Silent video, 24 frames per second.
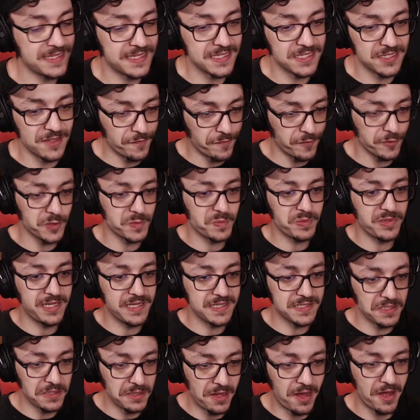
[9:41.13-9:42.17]
is the
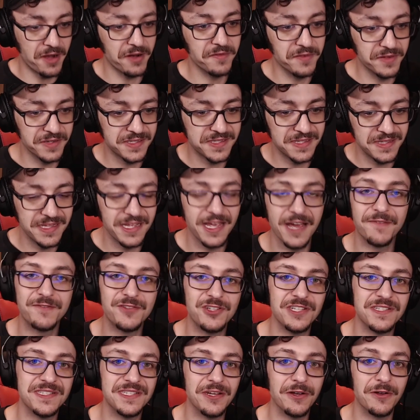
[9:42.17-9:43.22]
place a lot of us in the
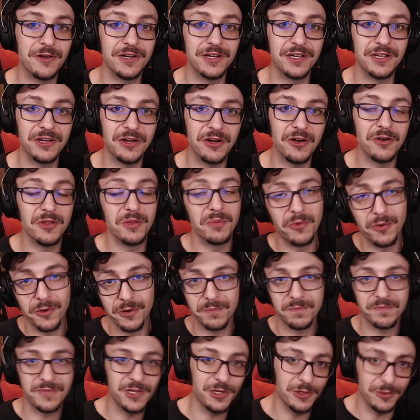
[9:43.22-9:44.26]
FGC are going to go, the
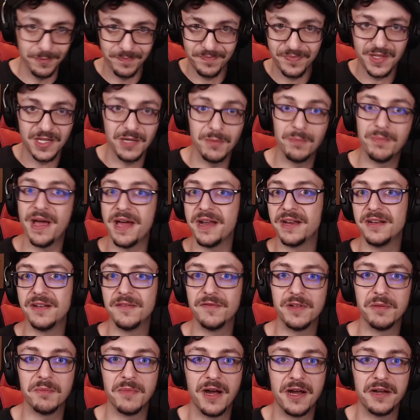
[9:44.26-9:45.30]
more
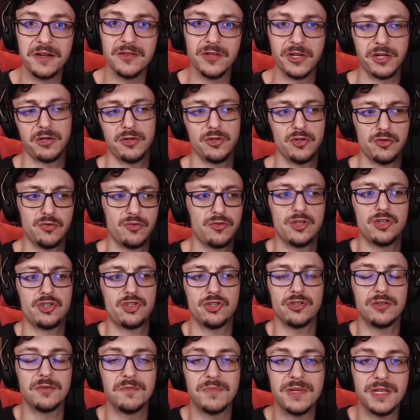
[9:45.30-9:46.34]
competitively minded, like, this
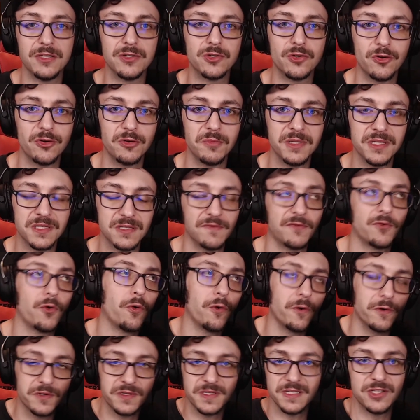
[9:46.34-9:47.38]
shouldn't be in tournaments. Of
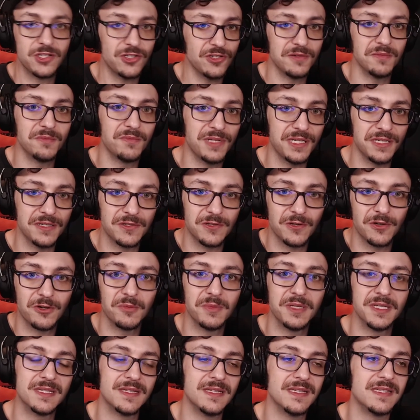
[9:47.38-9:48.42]
course it shouldn't be in
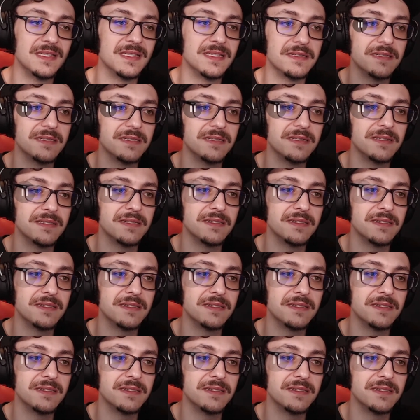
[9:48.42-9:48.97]
tournaments. This is not.